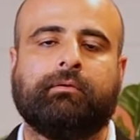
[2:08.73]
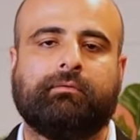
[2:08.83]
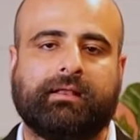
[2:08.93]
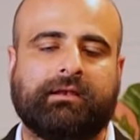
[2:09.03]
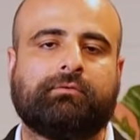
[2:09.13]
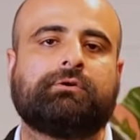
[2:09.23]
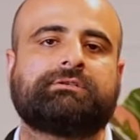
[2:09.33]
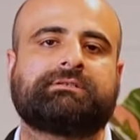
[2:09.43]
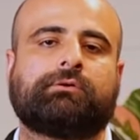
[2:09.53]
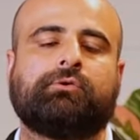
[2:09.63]
when it
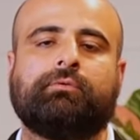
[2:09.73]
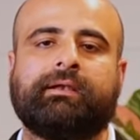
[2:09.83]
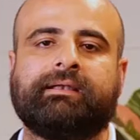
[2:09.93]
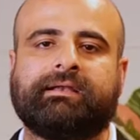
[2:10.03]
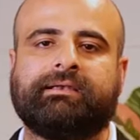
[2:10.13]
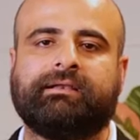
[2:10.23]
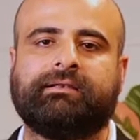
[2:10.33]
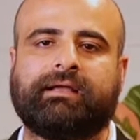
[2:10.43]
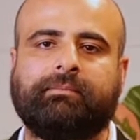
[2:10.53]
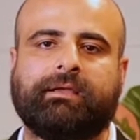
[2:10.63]
was the
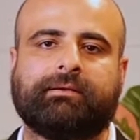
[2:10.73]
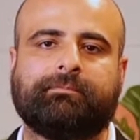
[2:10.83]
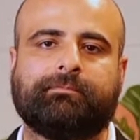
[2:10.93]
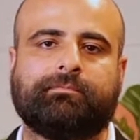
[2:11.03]
COVID-19 timing.